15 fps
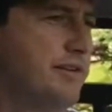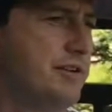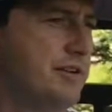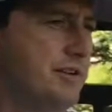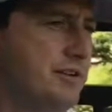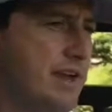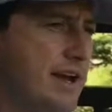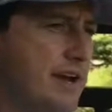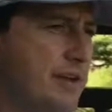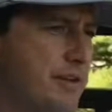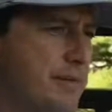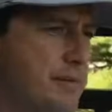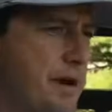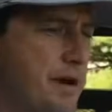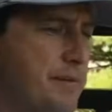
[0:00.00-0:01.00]
to scale
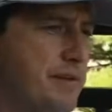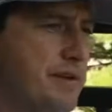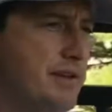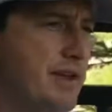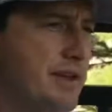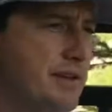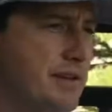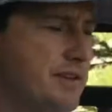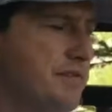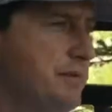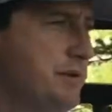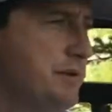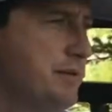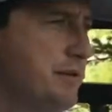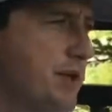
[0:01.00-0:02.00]
them up and, and give
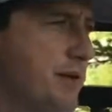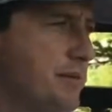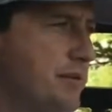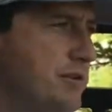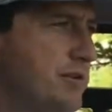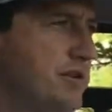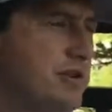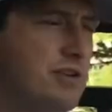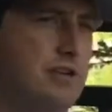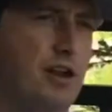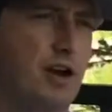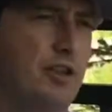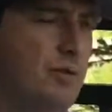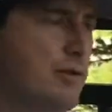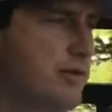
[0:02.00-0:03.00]
people opportunities
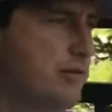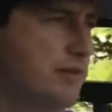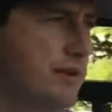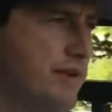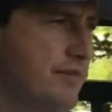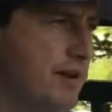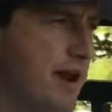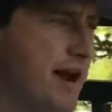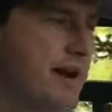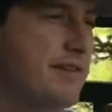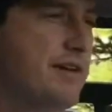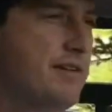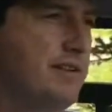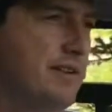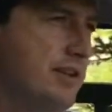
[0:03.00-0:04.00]
they otherwise would never
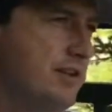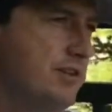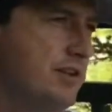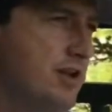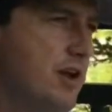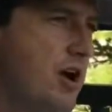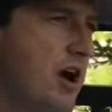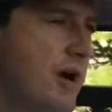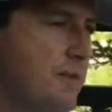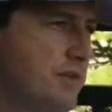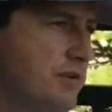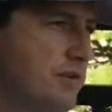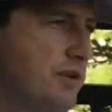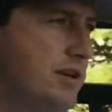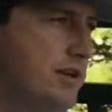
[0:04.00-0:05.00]
have. And these
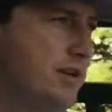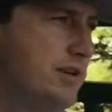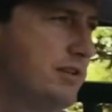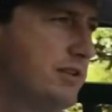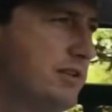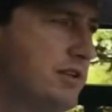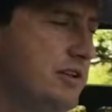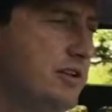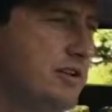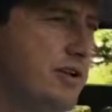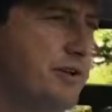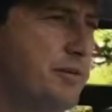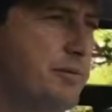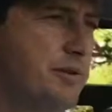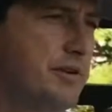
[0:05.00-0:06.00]
opportunities in these
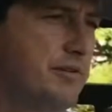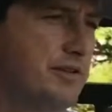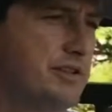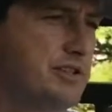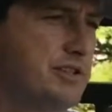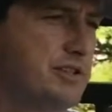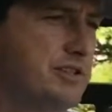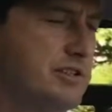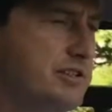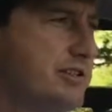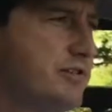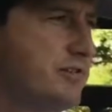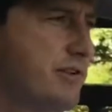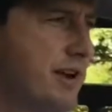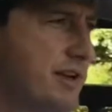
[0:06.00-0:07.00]
underprivileged and
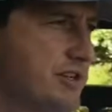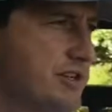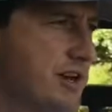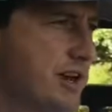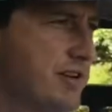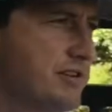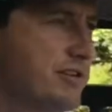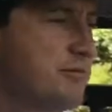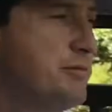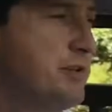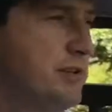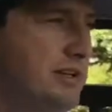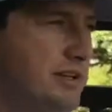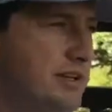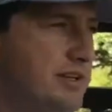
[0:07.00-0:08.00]
disenfranchised
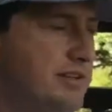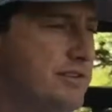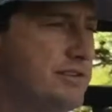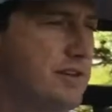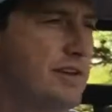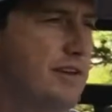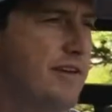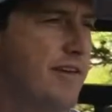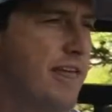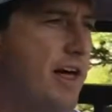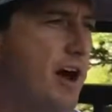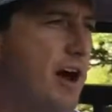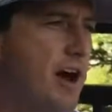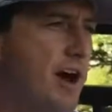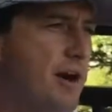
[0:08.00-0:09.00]
communities
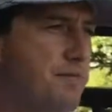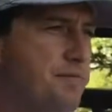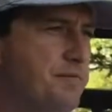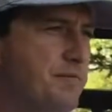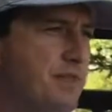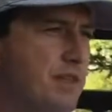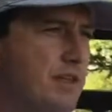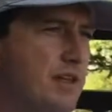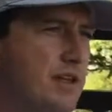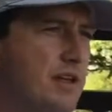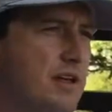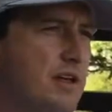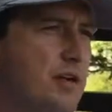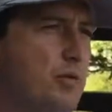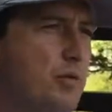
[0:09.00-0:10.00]
um,
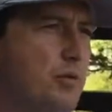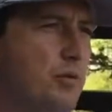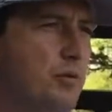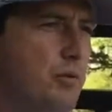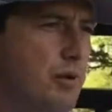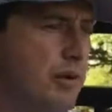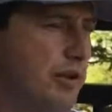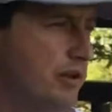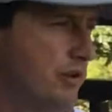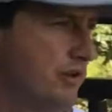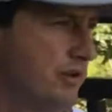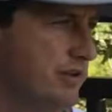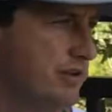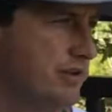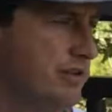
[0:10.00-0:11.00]
will
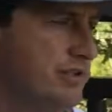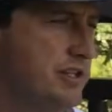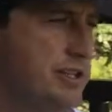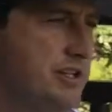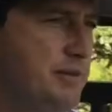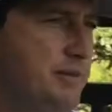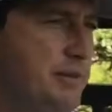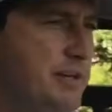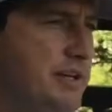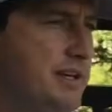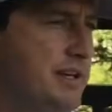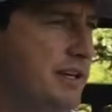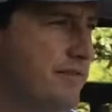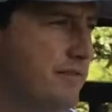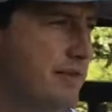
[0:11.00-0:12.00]
increase the G D
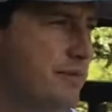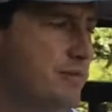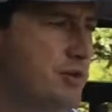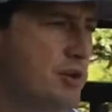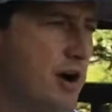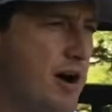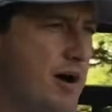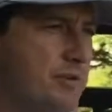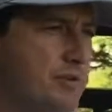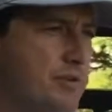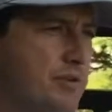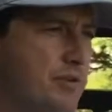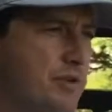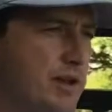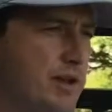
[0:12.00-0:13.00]
P, give them
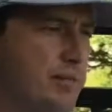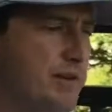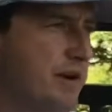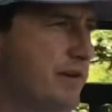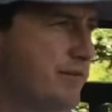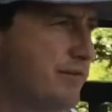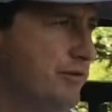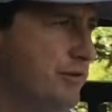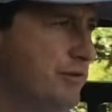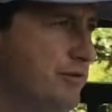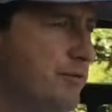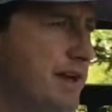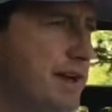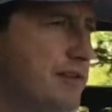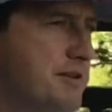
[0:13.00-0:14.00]
jobs, create better food,
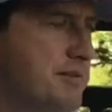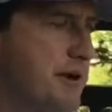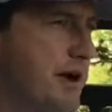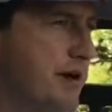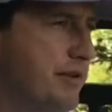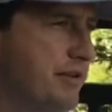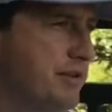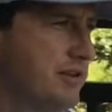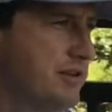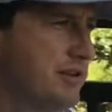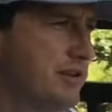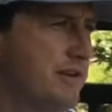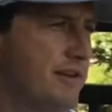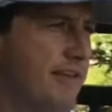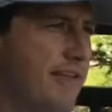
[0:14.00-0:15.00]
make them
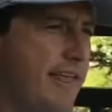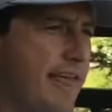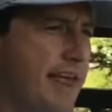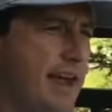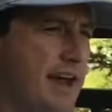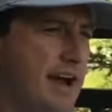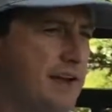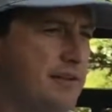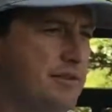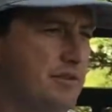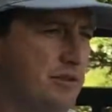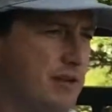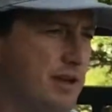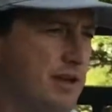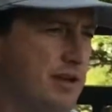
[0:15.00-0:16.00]
healthier, and
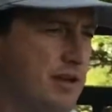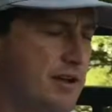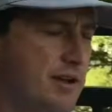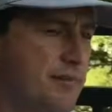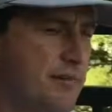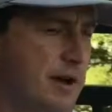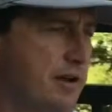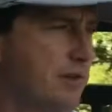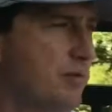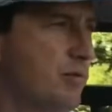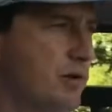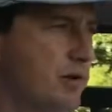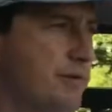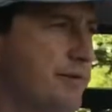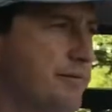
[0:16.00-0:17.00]
create a better
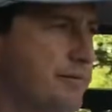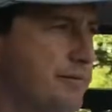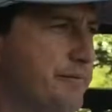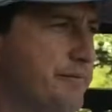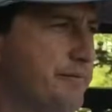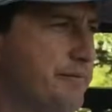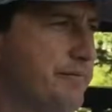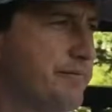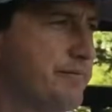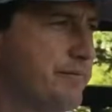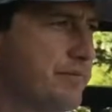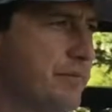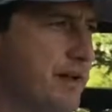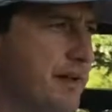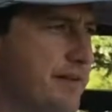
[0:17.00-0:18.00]
world.
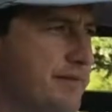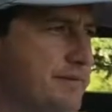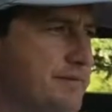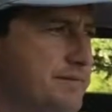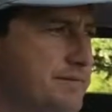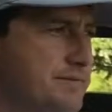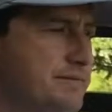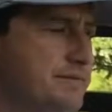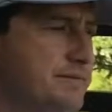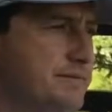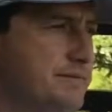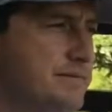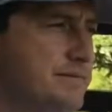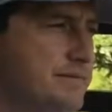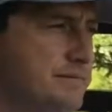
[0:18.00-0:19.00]
Mm. Yeah. Beautiful.
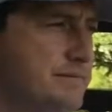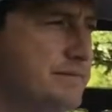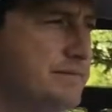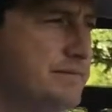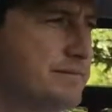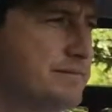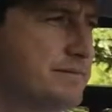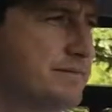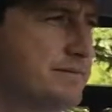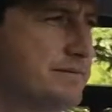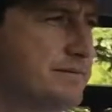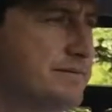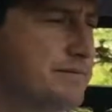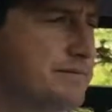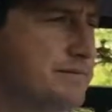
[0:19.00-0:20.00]
Mm. Wow.
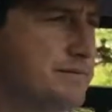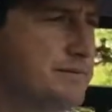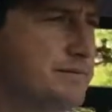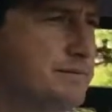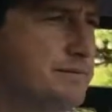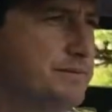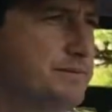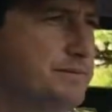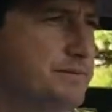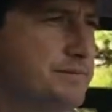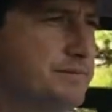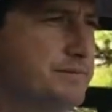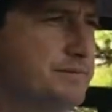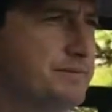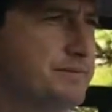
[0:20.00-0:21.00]
So. So
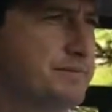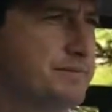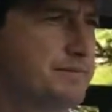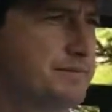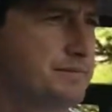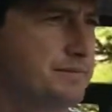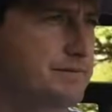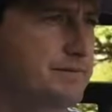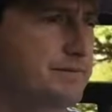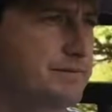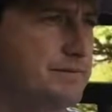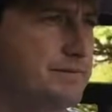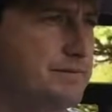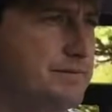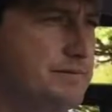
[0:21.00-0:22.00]
Global Mana
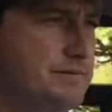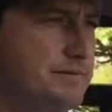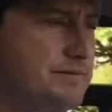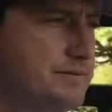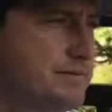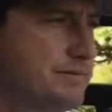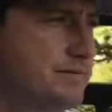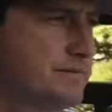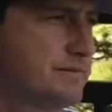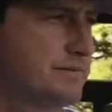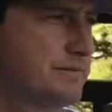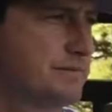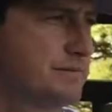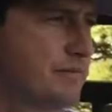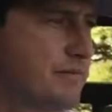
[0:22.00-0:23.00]
also produced uh,
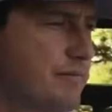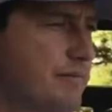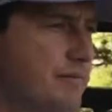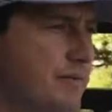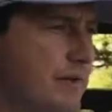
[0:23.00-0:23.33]
Carbon Negative.